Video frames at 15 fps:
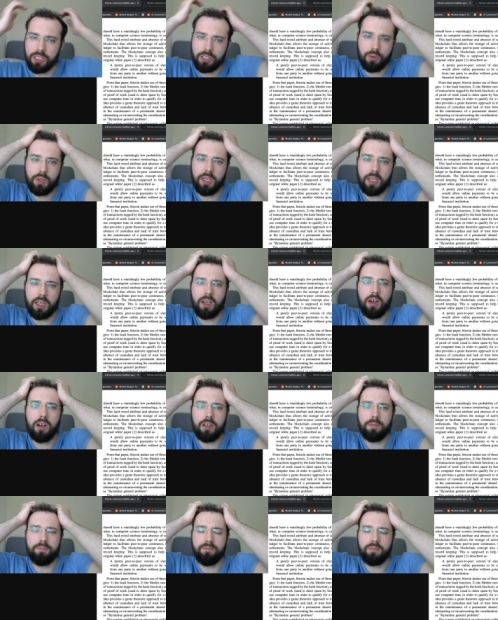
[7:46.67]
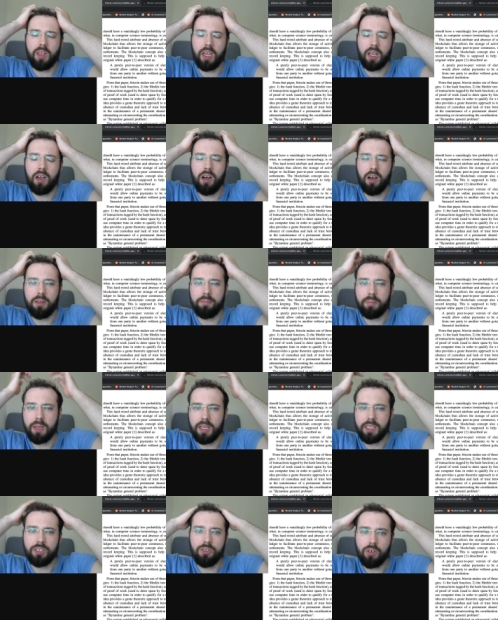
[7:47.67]
So it, it can't. It can't.
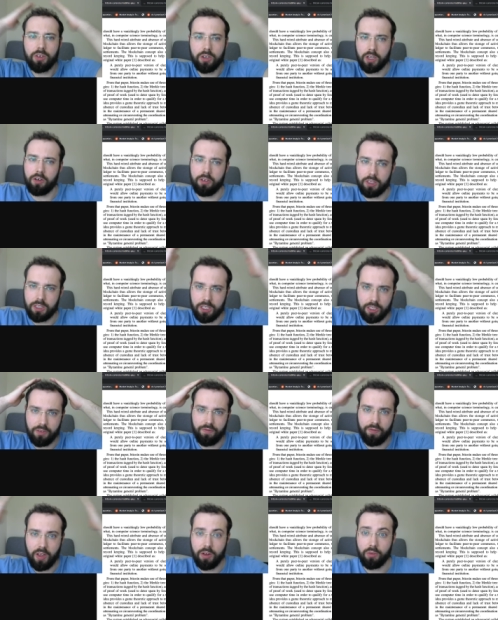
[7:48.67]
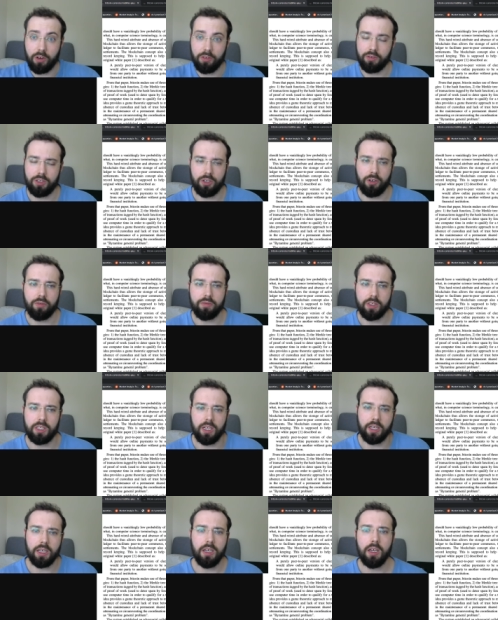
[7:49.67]
It's not a currency. It's a failed currency, obviously.